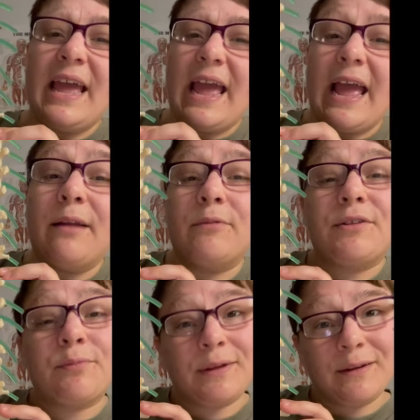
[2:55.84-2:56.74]
And
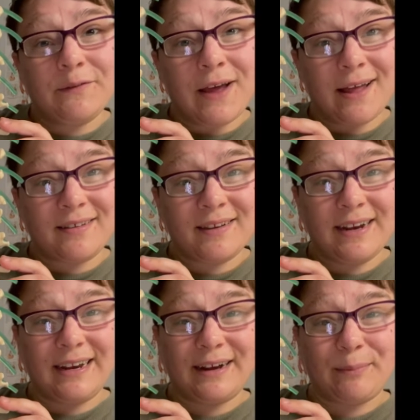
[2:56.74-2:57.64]
what's really
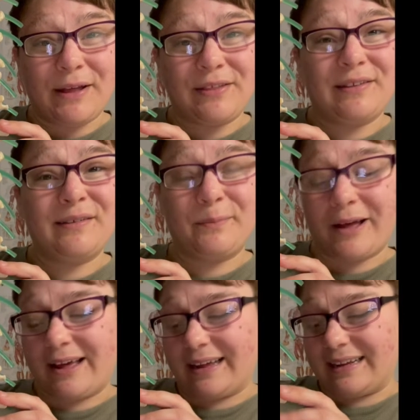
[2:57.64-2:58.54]
fascinating about the
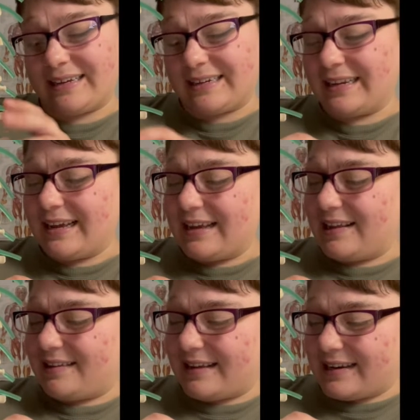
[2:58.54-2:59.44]
spine
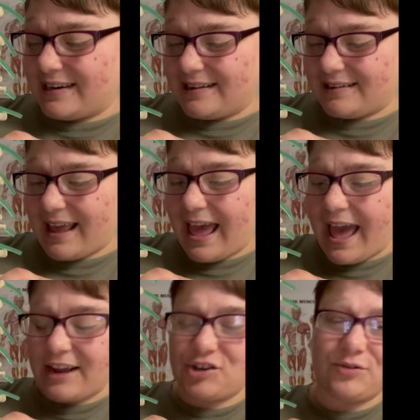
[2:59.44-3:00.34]
is that it is
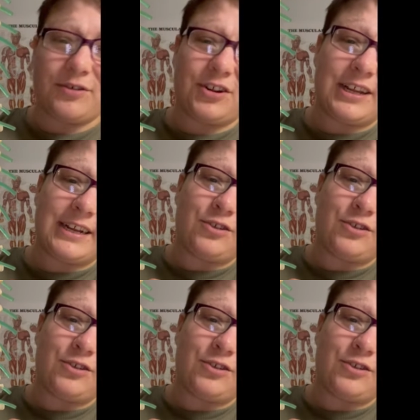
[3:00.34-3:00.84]
actually